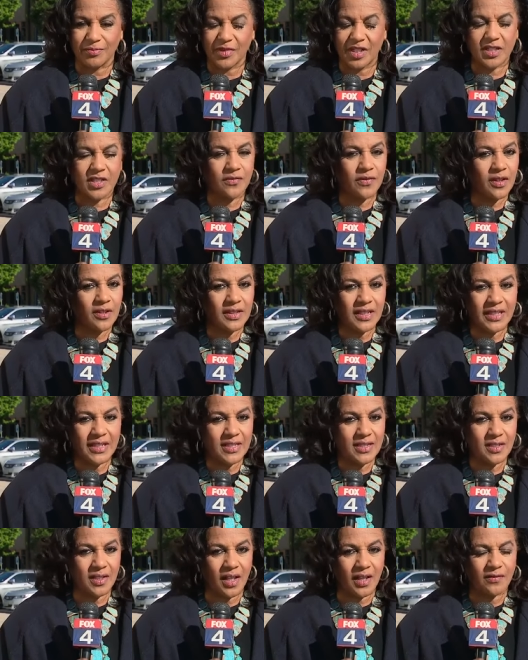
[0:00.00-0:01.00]
That's the very
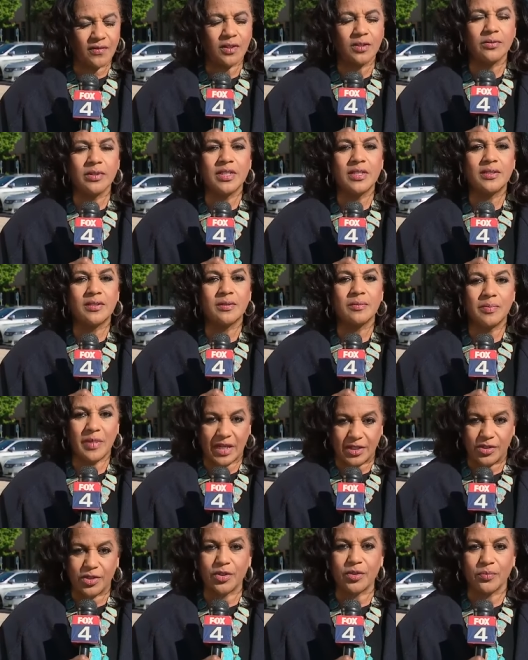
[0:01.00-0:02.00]
latest live. Clarice,
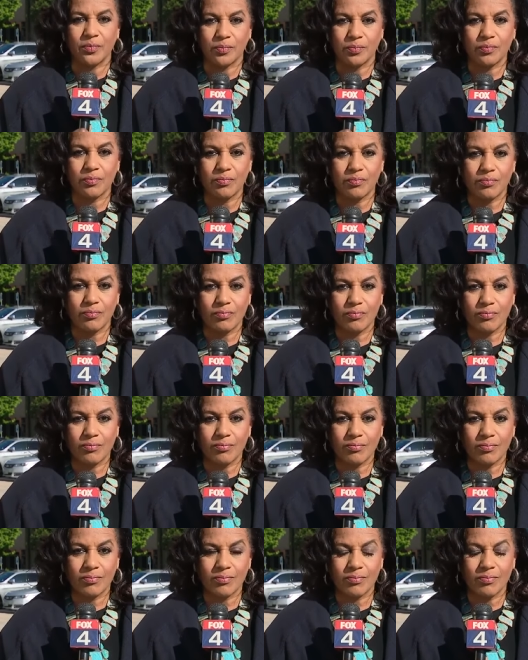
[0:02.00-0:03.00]
back to you.
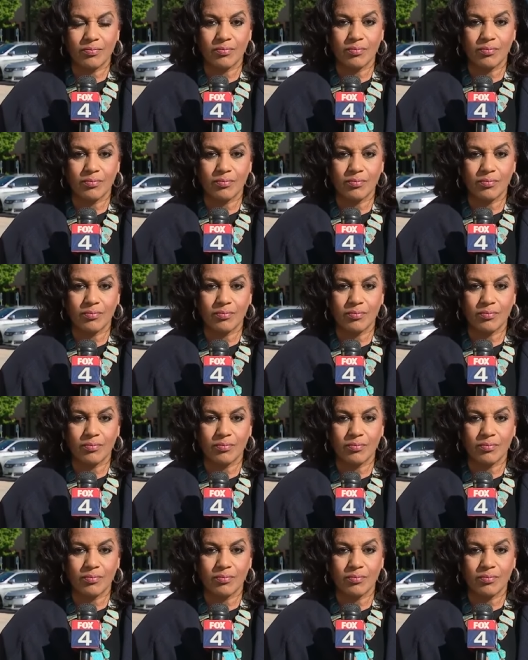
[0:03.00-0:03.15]
Dion, thank